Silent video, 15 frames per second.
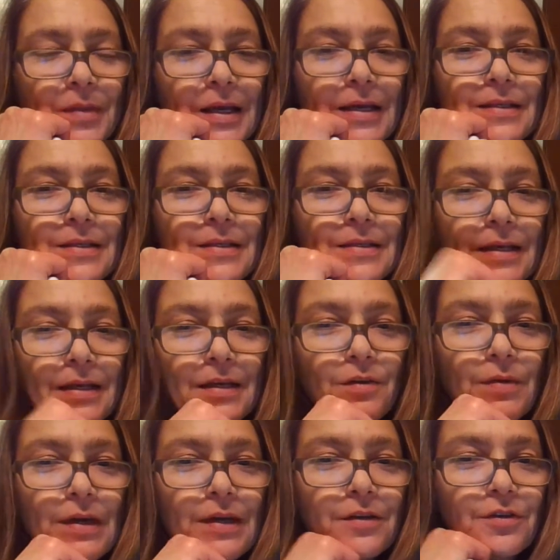as a
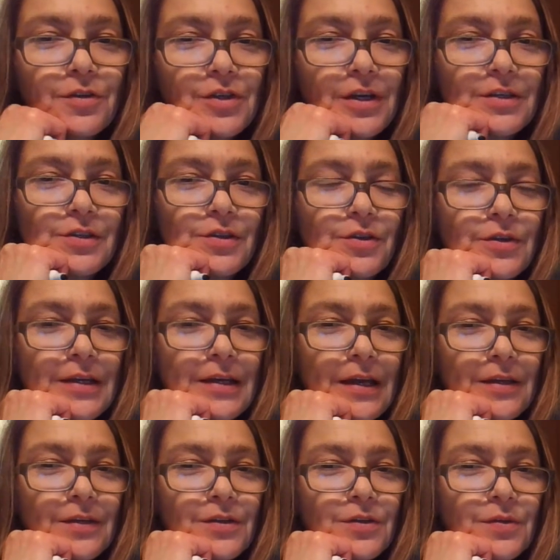second grader just learning
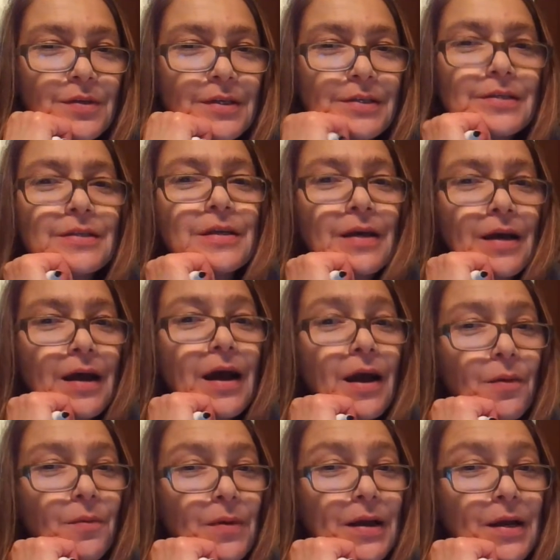how to do this,
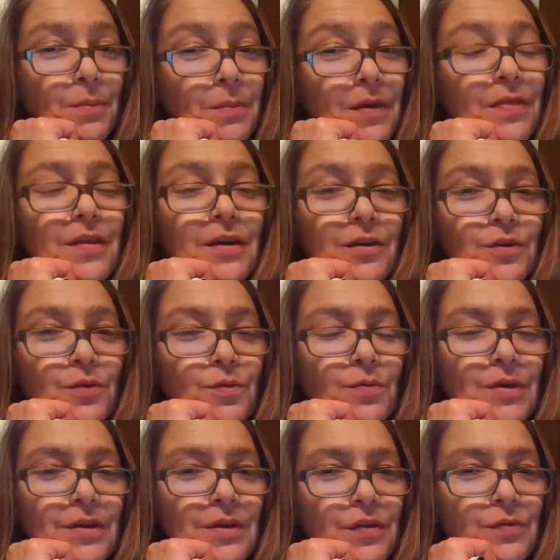I recommend that you
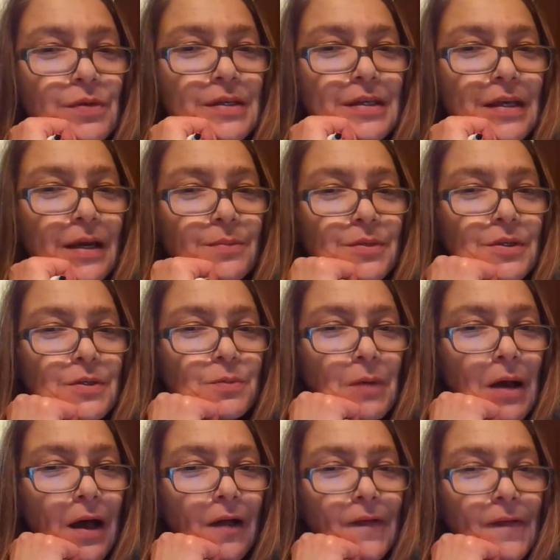read it 3 times as
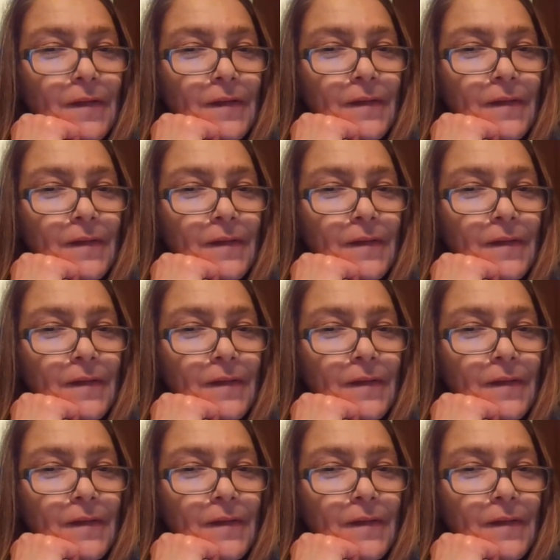well.